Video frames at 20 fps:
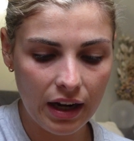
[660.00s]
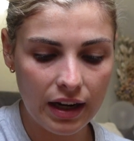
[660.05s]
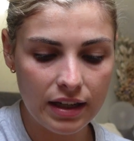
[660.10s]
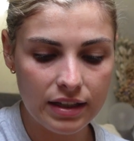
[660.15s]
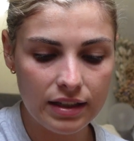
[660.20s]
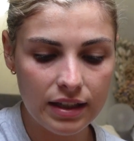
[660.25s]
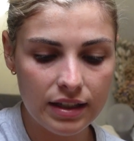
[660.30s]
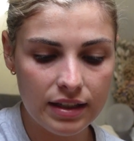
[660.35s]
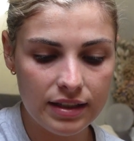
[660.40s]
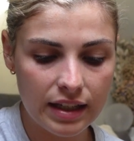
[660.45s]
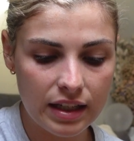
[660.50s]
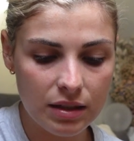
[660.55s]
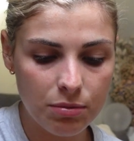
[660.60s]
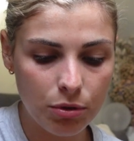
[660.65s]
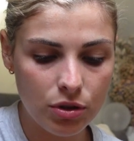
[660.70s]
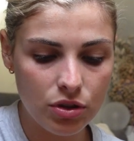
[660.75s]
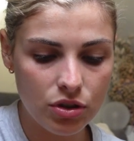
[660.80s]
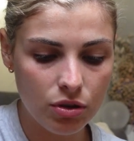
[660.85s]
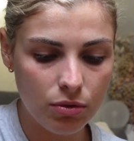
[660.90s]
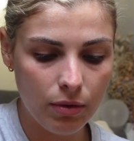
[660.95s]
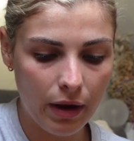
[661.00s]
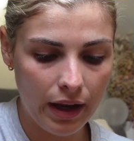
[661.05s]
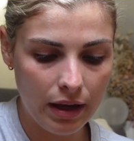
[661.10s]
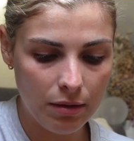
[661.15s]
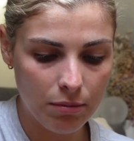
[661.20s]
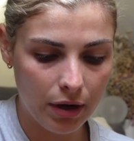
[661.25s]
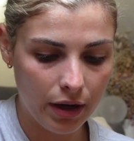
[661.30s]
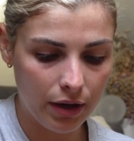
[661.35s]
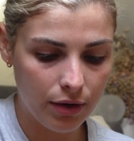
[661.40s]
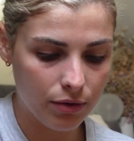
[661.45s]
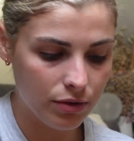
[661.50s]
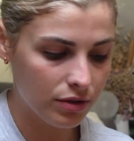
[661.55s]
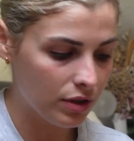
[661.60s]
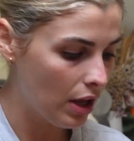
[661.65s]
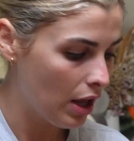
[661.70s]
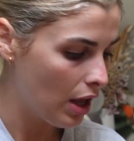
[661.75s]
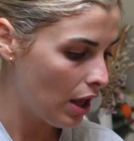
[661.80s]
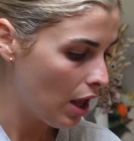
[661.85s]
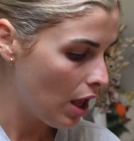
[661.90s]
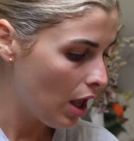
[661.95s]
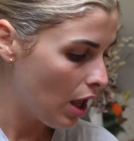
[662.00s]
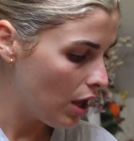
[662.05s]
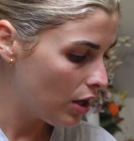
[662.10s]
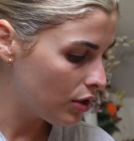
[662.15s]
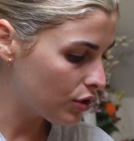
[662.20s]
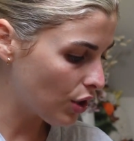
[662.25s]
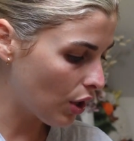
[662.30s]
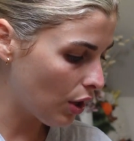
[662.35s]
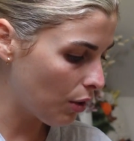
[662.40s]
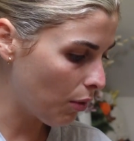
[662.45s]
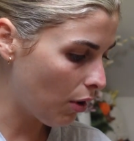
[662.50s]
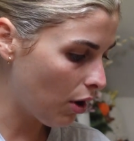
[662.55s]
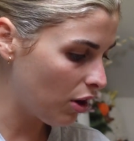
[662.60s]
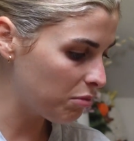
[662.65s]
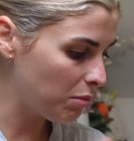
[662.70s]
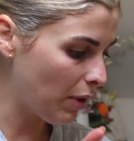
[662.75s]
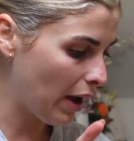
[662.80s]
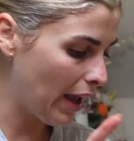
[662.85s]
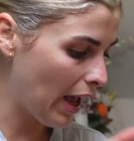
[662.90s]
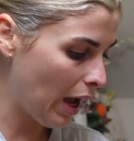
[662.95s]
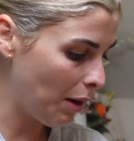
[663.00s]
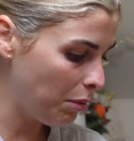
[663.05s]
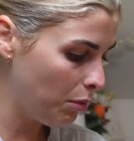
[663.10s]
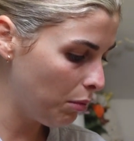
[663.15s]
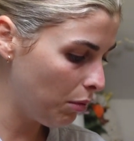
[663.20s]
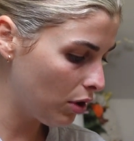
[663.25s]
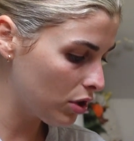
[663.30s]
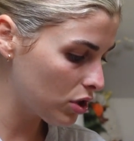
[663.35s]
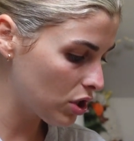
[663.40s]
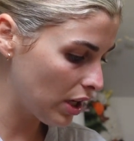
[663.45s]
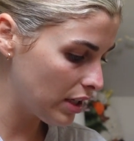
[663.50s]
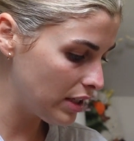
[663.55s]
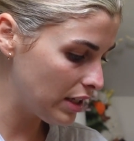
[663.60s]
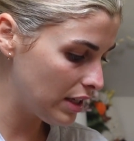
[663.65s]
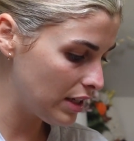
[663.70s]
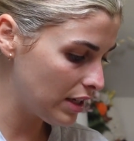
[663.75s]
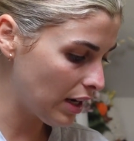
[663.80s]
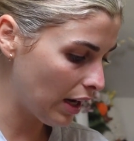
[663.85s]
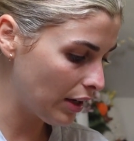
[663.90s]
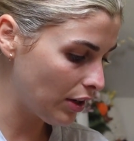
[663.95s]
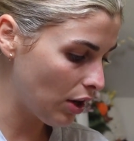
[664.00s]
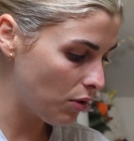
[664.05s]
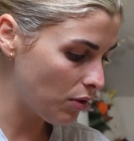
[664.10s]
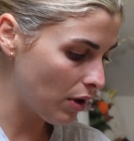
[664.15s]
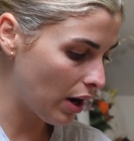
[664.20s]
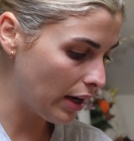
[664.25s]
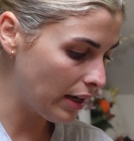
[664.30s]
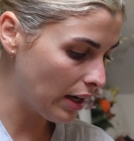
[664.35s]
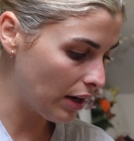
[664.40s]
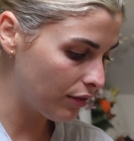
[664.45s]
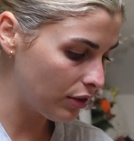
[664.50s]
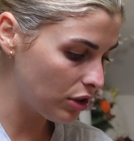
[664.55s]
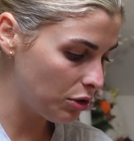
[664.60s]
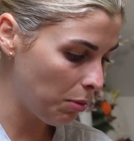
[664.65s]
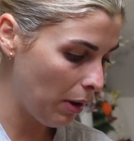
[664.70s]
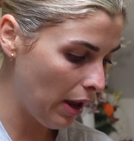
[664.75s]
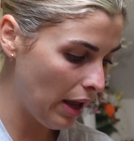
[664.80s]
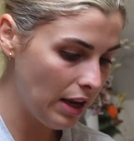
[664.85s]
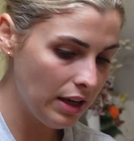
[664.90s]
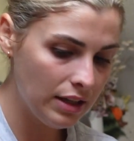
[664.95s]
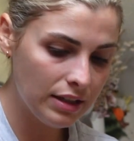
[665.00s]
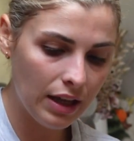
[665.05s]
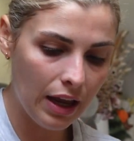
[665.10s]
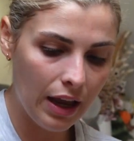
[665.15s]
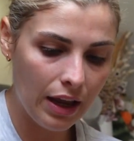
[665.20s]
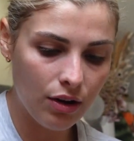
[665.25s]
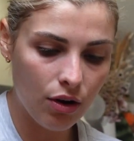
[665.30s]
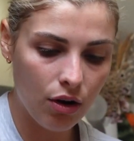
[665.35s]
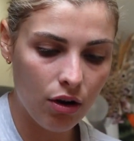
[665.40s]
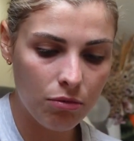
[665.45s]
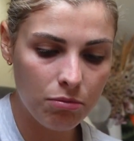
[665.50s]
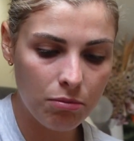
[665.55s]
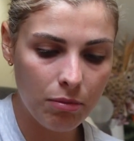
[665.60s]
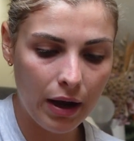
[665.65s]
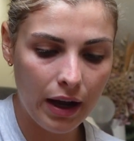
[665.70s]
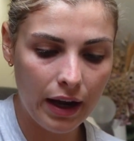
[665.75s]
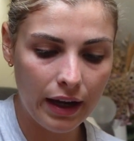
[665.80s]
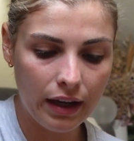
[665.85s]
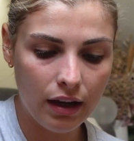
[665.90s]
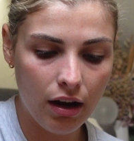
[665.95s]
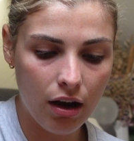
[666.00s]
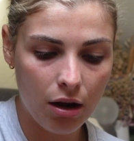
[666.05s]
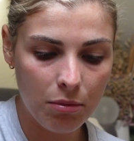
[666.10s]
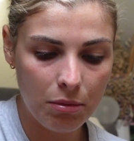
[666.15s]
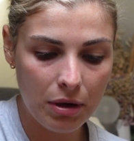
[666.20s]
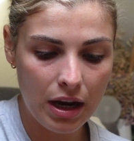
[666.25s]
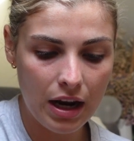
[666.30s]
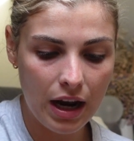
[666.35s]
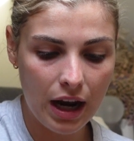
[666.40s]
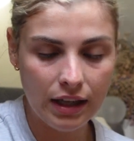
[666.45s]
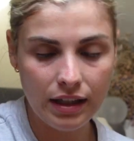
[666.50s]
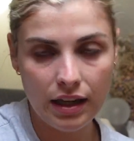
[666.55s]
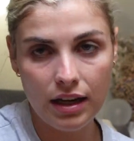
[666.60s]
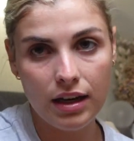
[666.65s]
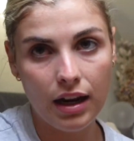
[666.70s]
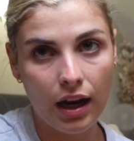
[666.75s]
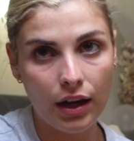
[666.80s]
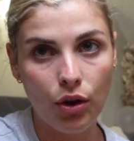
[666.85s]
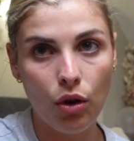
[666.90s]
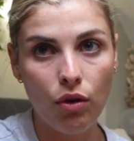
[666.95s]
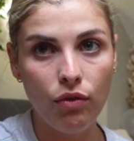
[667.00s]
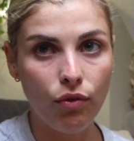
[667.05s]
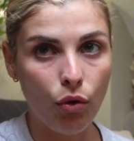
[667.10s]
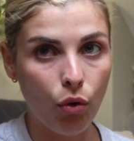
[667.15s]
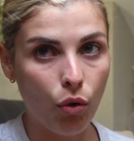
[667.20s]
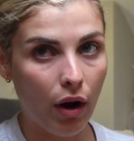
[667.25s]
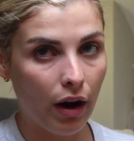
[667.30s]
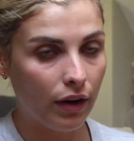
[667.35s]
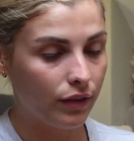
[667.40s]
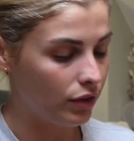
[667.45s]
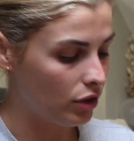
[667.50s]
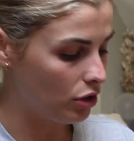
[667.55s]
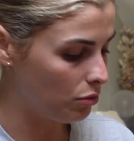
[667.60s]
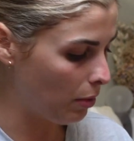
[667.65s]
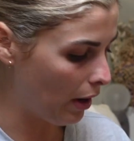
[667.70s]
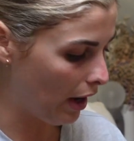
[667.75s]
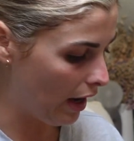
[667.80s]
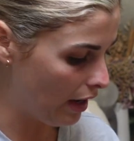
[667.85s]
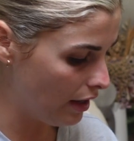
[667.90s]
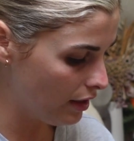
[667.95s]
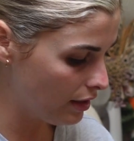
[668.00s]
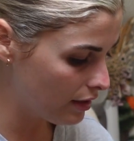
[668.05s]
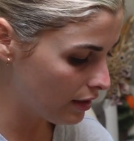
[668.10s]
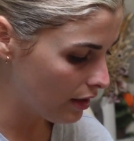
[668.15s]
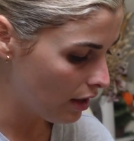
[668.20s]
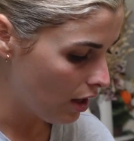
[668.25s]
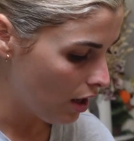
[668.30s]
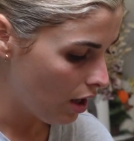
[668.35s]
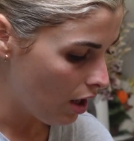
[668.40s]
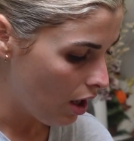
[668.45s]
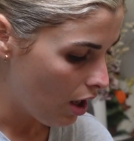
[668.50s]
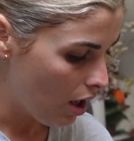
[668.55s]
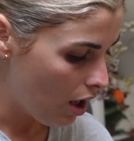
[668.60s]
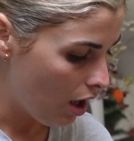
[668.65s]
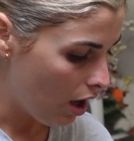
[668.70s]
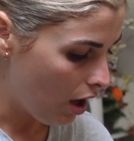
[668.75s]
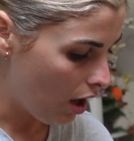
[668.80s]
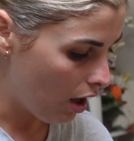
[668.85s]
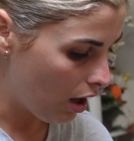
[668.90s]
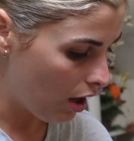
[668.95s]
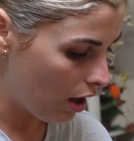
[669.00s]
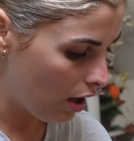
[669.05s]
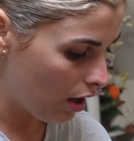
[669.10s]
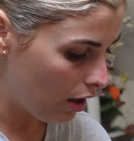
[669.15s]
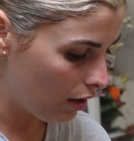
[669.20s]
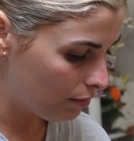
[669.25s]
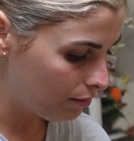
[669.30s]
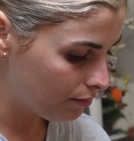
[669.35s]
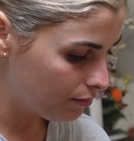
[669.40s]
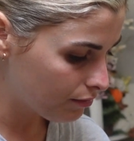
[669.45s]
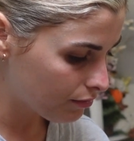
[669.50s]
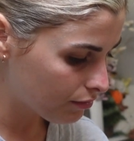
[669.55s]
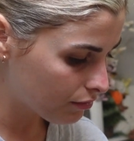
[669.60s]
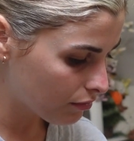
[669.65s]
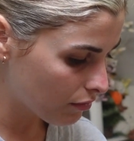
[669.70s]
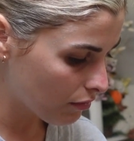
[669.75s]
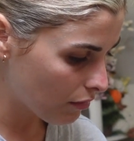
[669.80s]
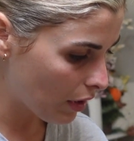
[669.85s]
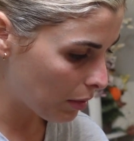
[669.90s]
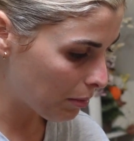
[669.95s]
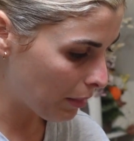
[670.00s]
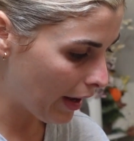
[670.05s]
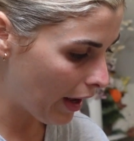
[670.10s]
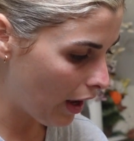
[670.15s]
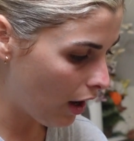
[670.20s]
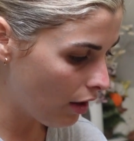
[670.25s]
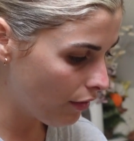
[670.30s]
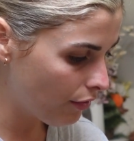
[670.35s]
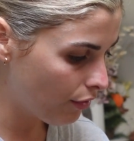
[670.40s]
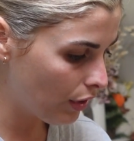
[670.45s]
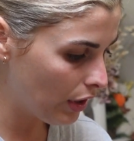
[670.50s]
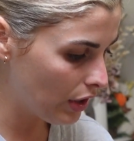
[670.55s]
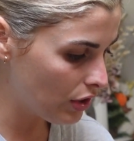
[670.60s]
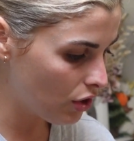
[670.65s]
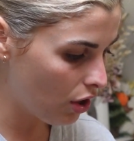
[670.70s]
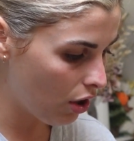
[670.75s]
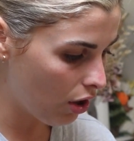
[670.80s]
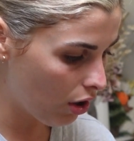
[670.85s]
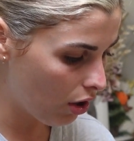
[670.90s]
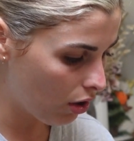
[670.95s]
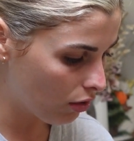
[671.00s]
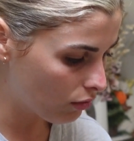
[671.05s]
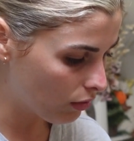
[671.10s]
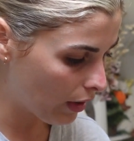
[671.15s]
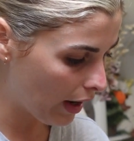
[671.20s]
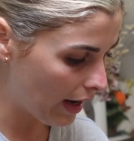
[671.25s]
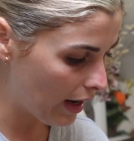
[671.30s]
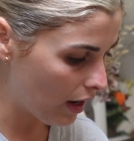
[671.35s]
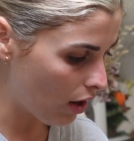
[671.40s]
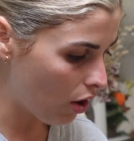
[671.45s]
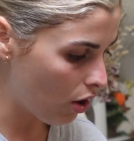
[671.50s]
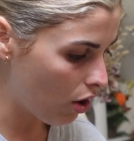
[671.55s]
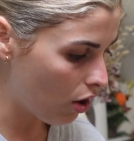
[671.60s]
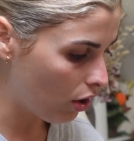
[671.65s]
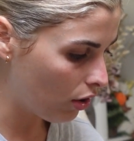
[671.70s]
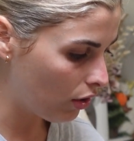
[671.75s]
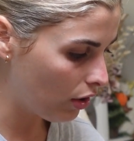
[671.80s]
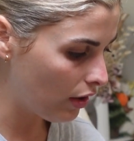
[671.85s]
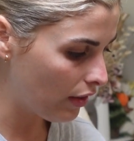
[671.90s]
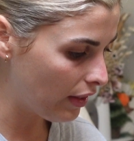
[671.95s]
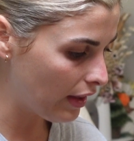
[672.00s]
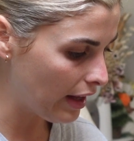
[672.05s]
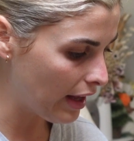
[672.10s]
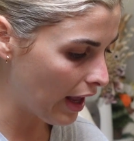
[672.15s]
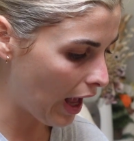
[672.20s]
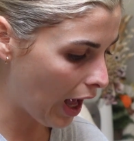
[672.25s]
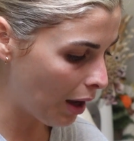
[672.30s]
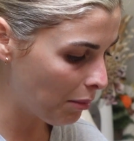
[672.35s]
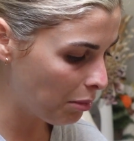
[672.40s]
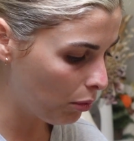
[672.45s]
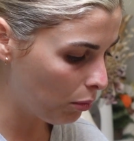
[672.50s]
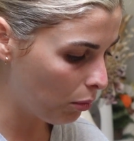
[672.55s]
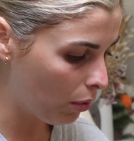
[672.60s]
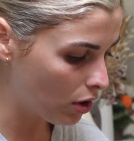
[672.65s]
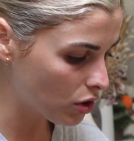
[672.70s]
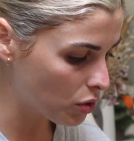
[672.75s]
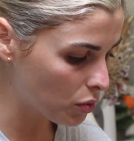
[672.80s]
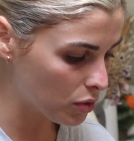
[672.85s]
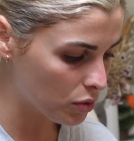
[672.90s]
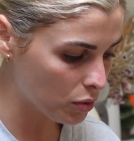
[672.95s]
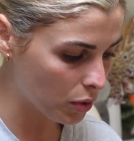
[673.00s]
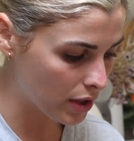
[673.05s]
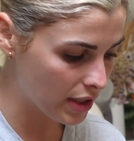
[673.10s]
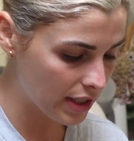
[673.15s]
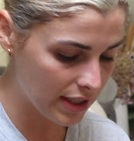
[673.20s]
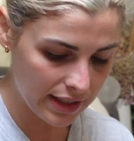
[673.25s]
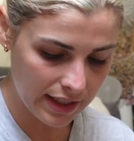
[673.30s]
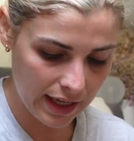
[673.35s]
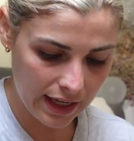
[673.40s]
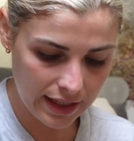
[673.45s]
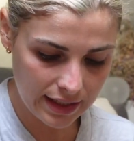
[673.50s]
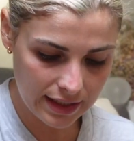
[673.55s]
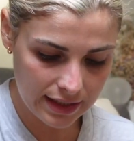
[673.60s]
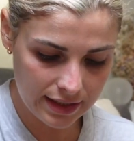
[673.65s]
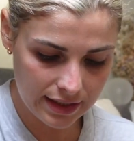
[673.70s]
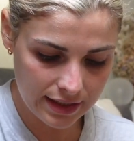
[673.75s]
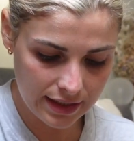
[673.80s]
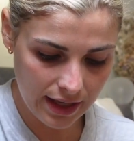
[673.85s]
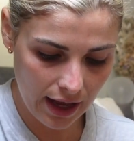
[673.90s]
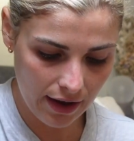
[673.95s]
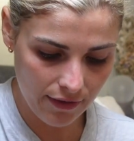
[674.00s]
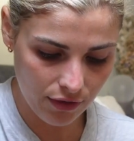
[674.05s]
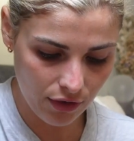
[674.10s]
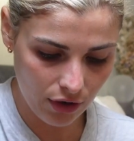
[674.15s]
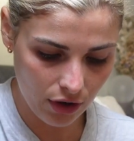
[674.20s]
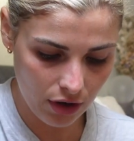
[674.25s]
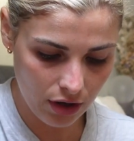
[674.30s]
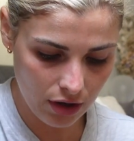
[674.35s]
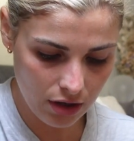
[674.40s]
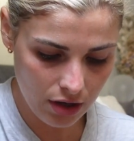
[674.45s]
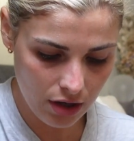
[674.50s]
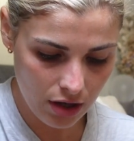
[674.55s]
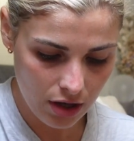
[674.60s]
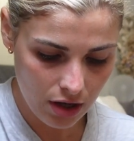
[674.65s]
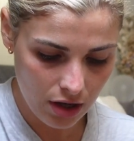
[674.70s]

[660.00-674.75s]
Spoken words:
I did 6.28 miles. So on my Apple Watch, I did 9:09 average pace, and on my Garmin, I did 9:04 average pace. My average heart rate on the Apple Watch was 167.